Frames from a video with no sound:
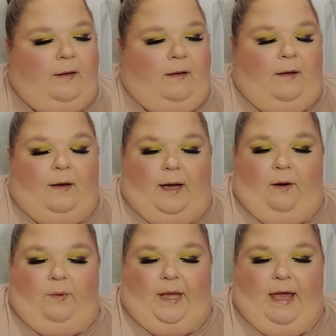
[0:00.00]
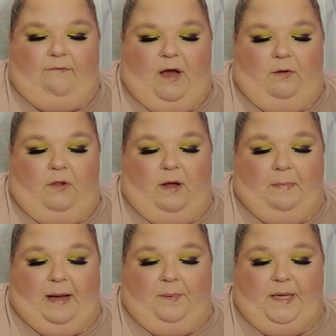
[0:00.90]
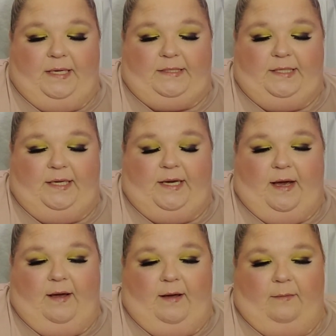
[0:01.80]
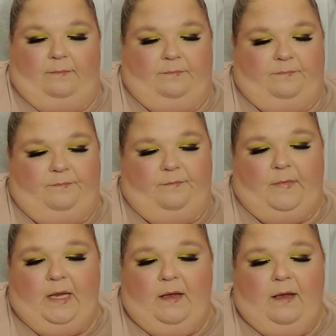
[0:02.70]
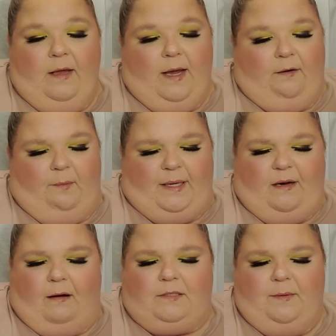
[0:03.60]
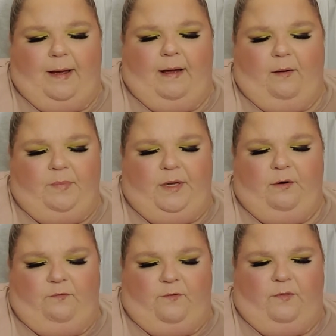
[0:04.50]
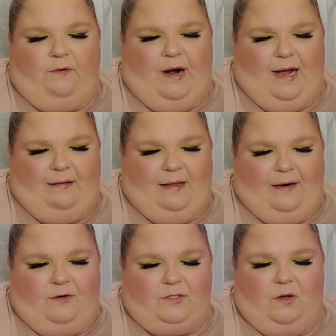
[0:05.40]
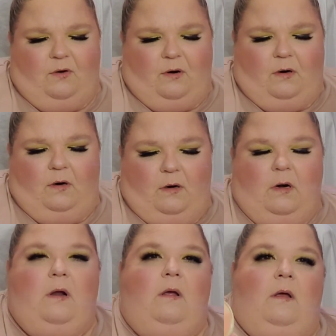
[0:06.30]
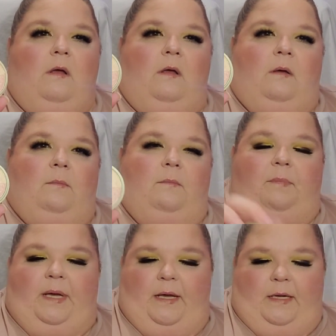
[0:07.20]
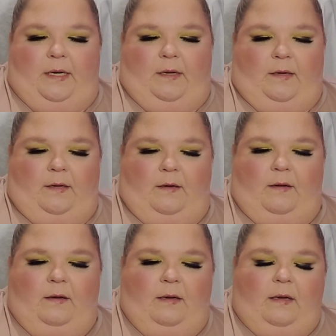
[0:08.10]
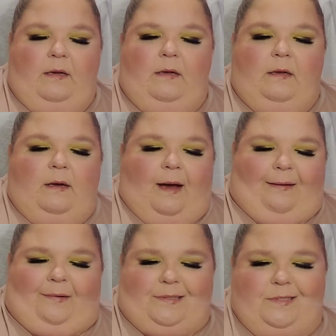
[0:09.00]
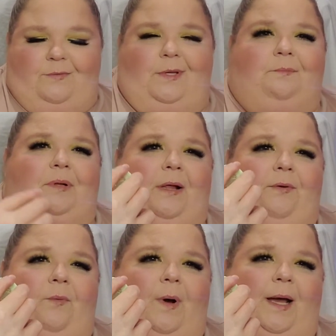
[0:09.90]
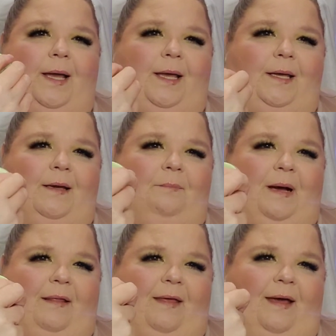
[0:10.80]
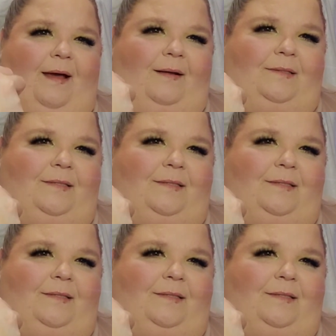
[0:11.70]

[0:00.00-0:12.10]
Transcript: I don't really have a whole lot by Pixie. Everybody talks about how beautiful their highlighters are, but I wasn't really blown away by that.